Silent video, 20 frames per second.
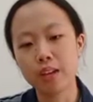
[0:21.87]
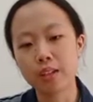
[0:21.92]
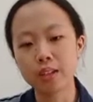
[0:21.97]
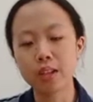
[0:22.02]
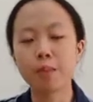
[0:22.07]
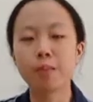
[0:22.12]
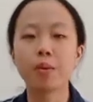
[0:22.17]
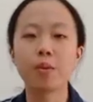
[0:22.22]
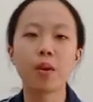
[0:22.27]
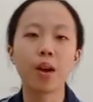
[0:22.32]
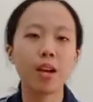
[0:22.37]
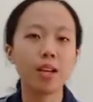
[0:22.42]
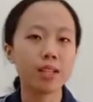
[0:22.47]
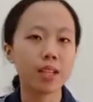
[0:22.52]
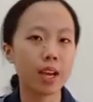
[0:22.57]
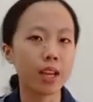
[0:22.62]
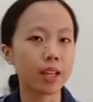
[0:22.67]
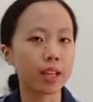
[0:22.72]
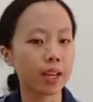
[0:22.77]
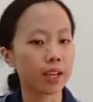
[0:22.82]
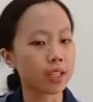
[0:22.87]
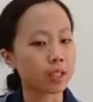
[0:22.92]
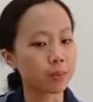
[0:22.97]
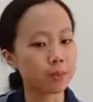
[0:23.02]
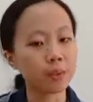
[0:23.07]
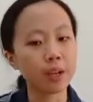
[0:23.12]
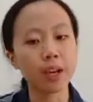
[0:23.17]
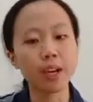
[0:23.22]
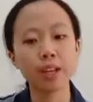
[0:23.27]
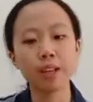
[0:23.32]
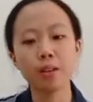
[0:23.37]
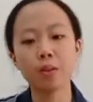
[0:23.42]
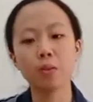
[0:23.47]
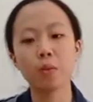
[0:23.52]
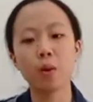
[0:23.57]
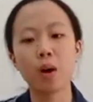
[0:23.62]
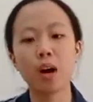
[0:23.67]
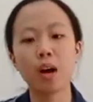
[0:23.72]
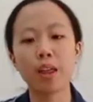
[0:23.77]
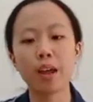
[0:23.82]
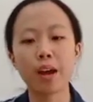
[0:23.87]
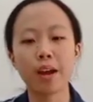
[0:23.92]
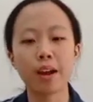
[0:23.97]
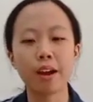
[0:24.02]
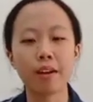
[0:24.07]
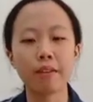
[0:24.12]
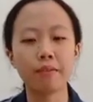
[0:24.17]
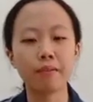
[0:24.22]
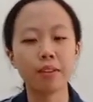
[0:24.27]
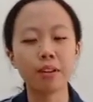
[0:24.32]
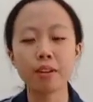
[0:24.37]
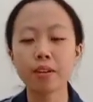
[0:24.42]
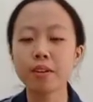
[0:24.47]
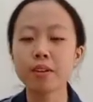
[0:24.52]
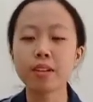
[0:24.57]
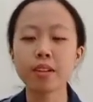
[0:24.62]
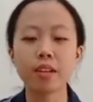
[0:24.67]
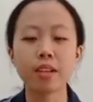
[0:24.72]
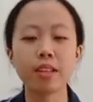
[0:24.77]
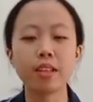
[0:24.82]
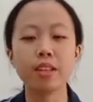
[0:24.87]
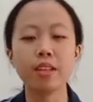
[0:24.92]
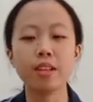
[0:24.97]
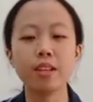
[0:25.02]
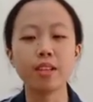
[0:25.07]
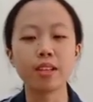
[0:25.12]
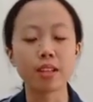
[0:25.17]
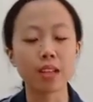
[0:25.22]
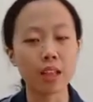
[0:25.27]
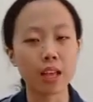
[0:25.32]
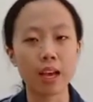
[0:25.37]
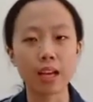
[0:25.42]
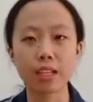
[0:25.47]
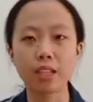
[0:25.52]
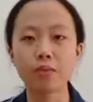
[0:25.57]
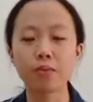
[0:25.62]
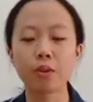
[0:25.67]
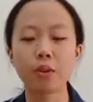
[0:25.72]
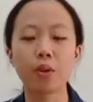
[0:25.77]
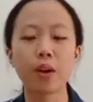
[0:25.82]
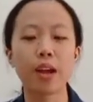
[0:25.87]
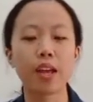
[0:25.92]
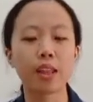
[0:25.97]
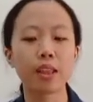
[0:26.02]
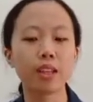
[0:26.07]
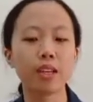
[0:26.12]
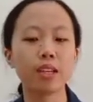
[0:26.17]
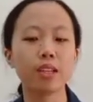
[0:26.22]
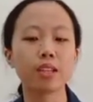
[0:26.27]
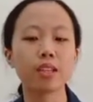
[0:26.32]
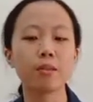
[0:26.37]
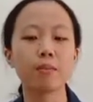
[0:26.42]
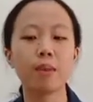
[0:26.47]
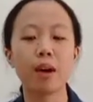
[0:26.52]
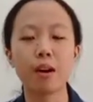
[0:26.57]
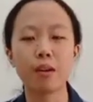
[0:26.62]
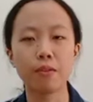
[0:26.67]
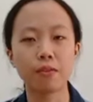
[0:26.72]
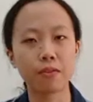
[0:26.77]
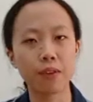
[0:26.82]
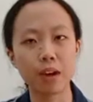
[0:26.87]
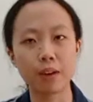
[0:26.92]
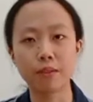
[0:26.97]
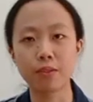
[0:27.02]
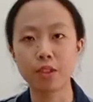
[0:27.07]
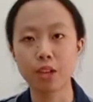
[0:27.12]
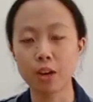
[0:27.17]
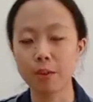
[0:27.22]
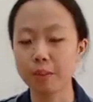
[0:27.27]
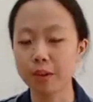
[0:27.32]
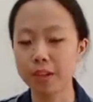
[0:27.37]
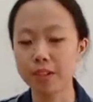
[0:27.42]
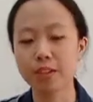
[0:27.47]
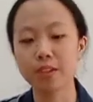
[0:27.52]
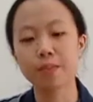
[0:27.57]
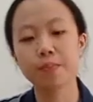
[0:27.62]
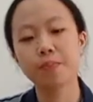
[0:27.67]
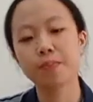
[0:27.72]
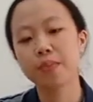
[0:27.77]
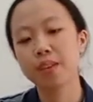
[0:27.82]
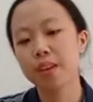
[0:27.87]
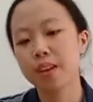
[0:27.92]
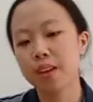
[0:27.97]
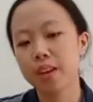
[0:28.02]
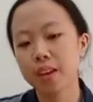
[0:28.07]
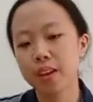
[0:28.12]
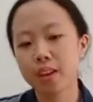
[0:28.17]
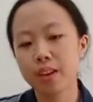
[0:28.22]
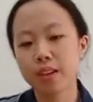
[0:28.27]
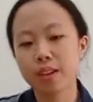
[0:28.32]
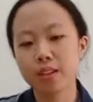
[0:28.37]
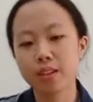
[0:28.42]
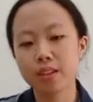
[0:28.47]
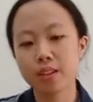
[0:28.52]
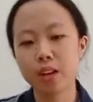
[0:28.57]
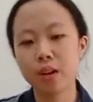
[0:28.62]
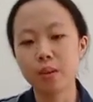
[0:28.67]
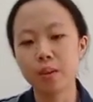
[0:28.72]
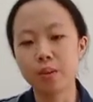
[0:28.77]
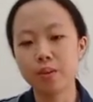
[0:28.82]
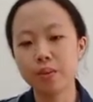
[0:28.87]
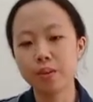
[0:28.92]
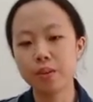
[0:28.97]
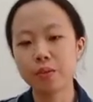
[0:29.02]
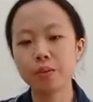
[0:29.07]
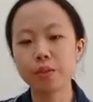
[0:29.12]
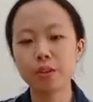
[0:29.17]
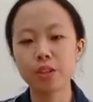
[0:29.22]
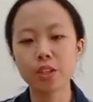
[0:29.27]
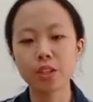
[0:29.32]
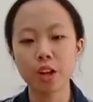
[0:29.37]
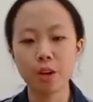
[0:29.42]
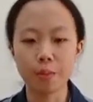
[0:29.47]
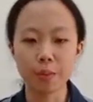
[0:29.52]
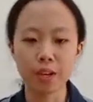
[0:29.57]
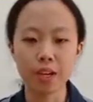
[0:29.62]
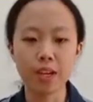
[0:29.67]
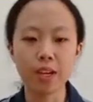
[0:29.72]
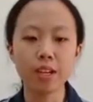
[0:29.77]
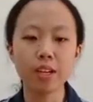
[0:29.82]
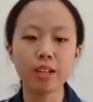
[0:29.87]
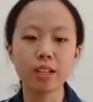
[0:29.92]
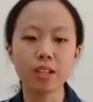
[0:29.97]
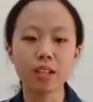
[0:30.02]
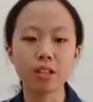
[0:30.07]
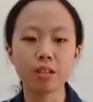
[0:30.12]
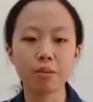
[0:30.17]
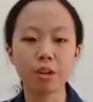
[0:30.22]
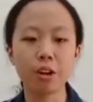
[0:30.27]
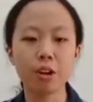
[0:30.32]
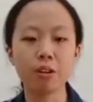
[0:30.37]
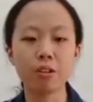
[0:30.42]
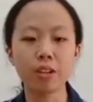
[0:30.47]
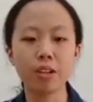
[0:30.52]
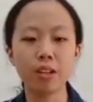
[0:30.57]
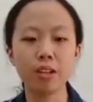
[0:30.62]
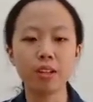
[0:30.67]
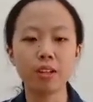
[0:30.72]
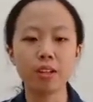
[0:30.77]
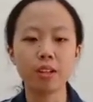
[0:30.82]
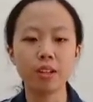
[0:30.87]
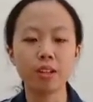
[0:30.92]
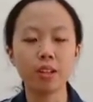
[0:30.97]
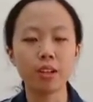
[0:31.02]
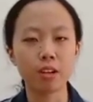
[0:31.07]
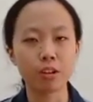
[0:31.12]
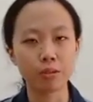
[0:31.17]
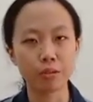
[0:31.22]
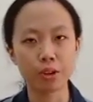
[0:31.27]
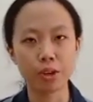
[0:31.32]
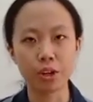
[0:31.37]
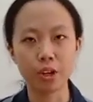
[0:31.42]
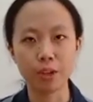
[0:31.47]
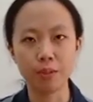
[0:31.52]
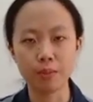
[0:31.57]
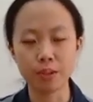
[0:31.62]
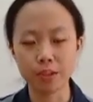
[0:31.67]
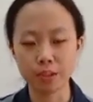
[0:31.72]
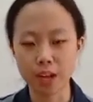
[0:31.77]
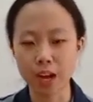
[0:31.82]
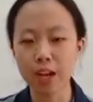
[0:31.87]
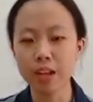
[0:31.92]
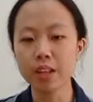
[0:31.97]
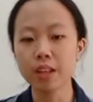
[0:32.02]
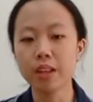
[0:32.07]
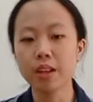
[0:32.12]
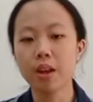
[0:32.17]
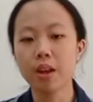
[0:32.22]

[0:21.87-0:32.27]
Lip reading: summarize and explain what I have learned in this class for at least about 5 topics. So, the first topic is regarding the curriculum design.